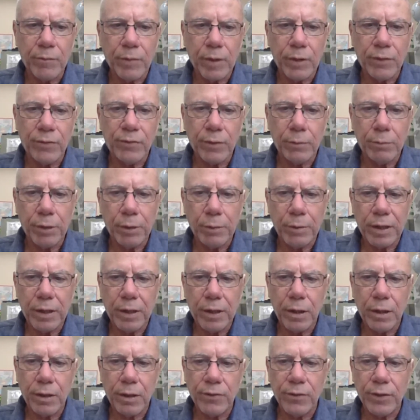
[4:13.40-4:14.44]
simply
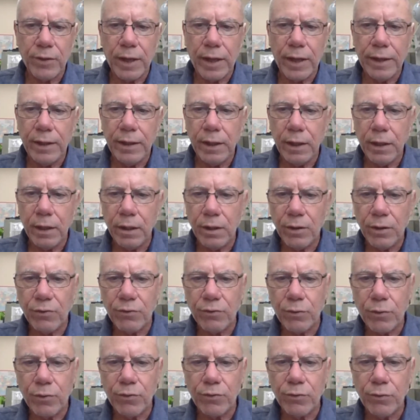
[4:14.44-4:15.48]
because the idea is
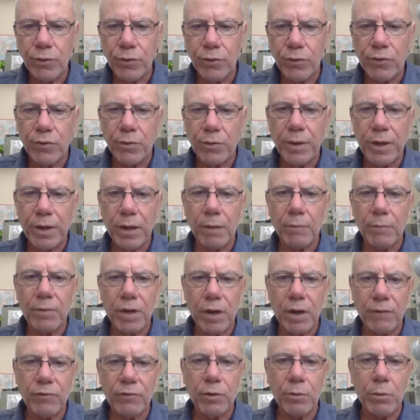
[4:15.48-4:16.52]
for students to become
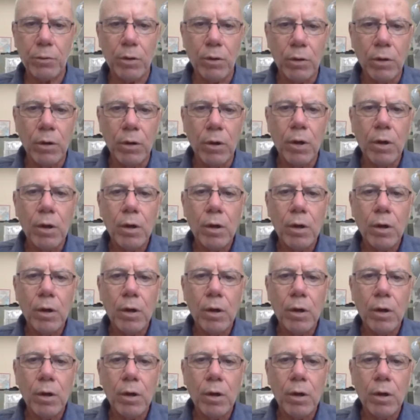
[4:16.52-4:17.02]
comfortable